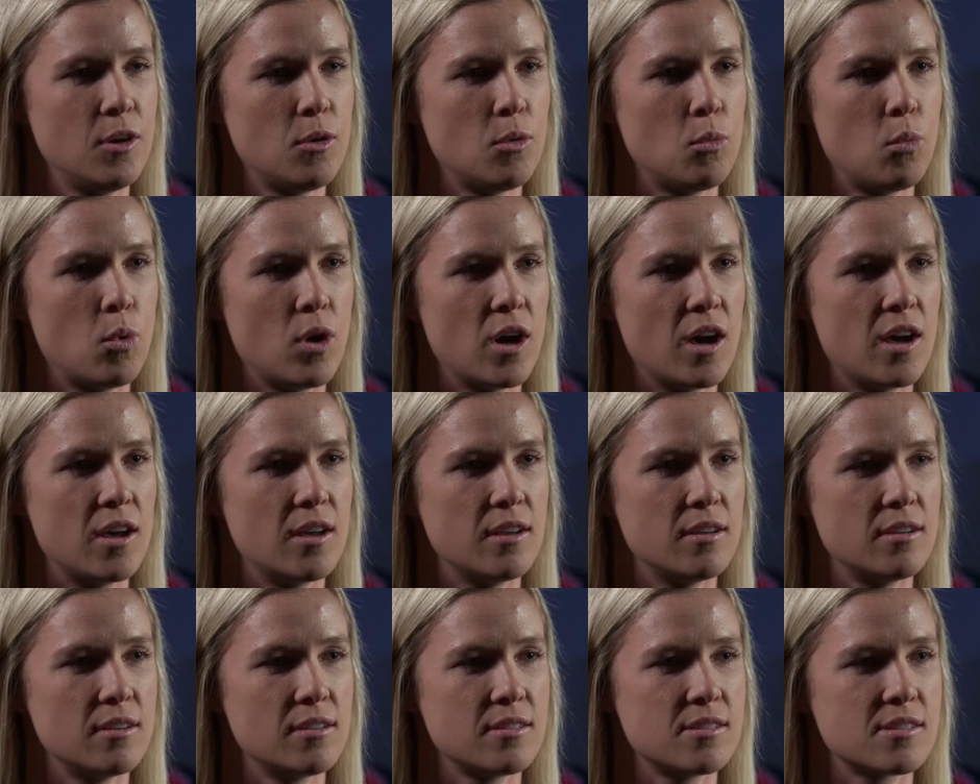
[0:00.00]

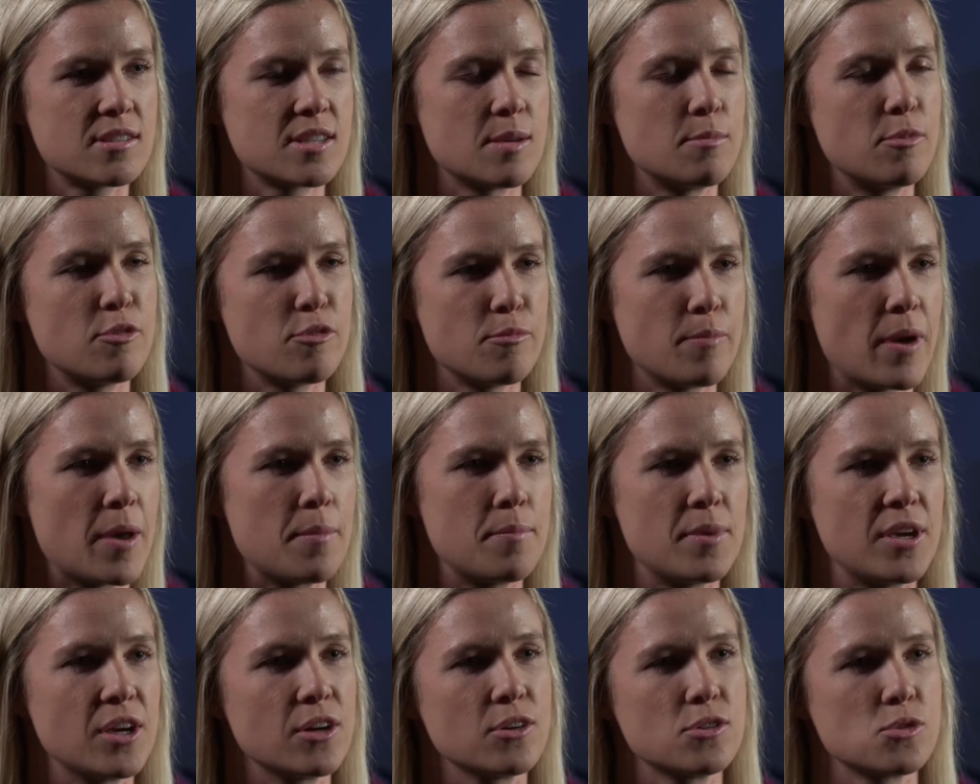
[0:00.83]
what some of my
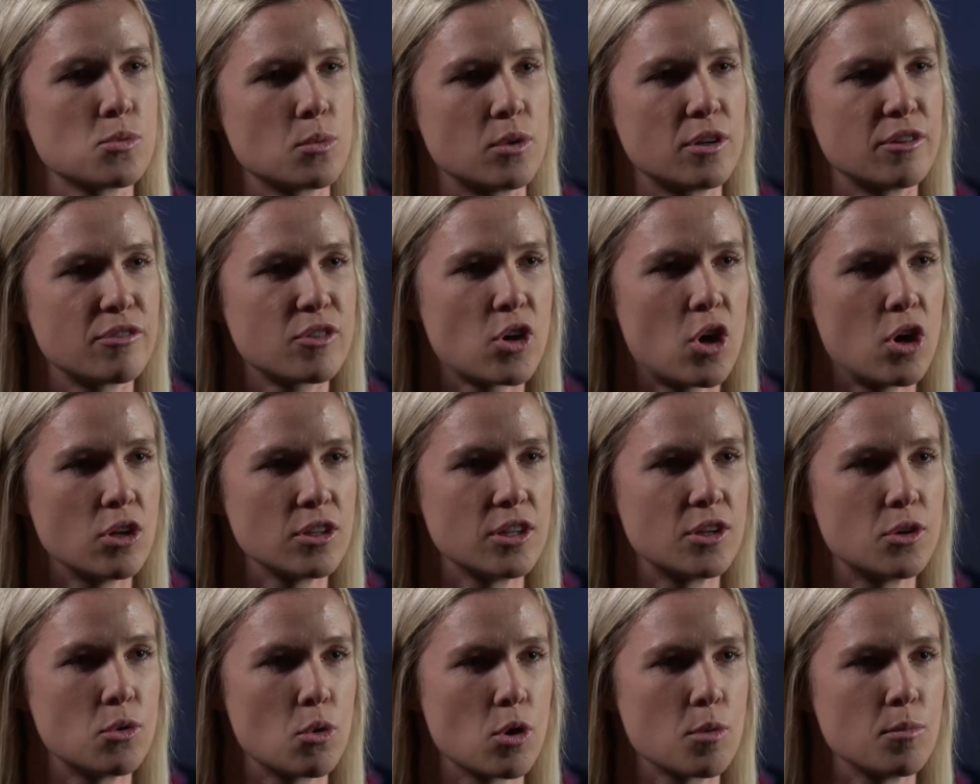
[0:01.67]
peers would have
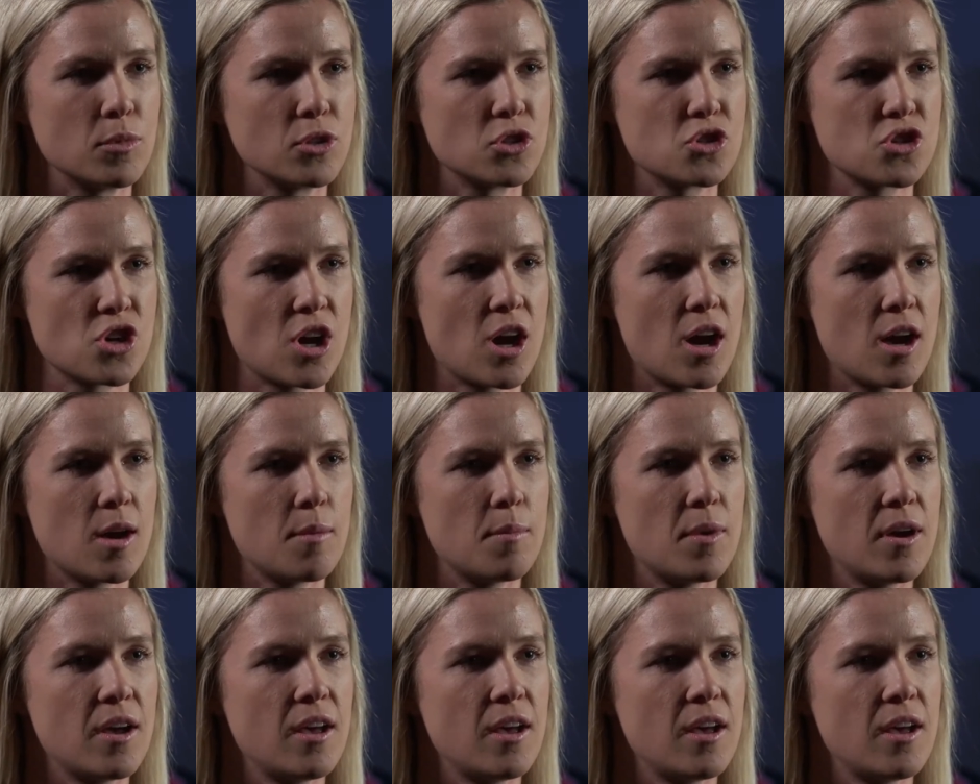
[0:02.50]
called a normal job.